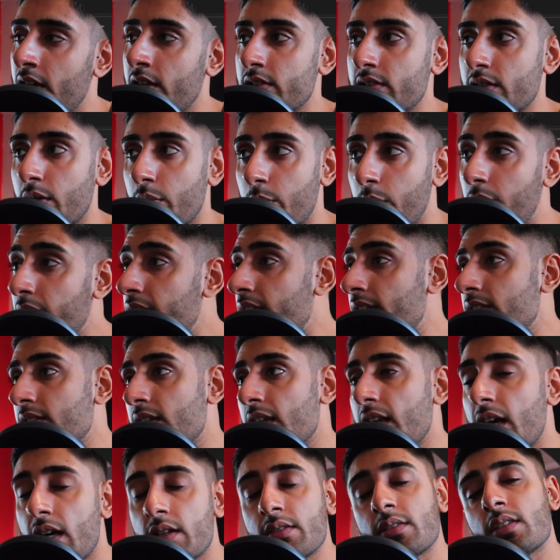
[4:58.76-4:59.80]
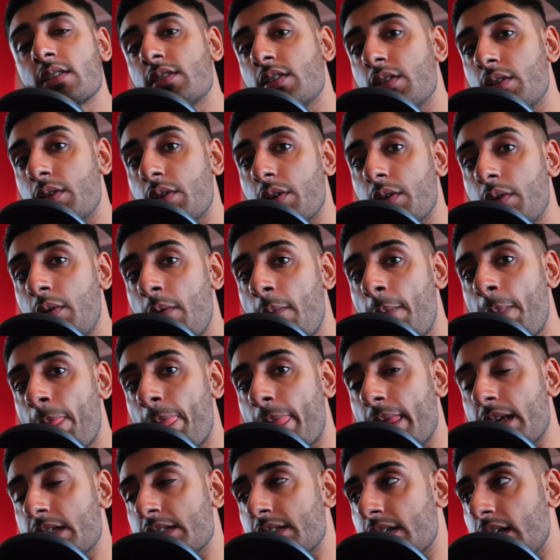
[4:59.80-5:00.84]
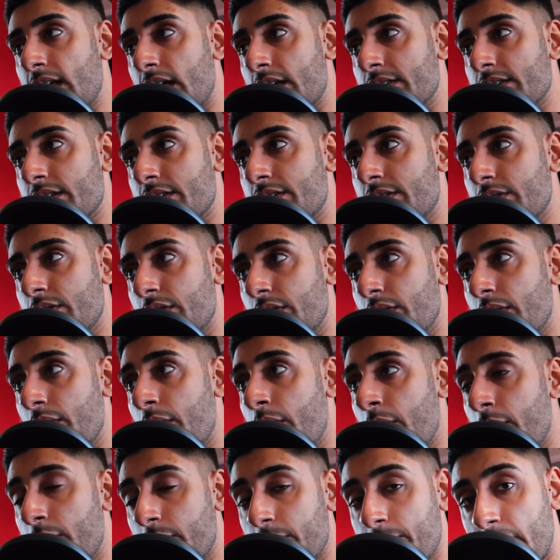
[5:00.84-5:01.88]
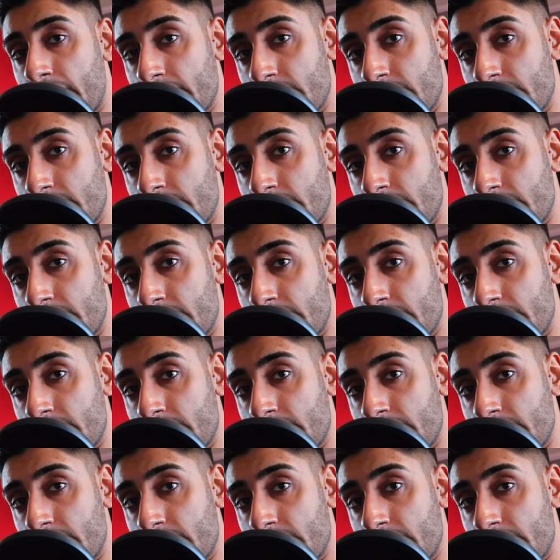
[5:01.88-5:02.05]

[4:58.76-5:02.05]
So what this allows us to do is it allows us to, by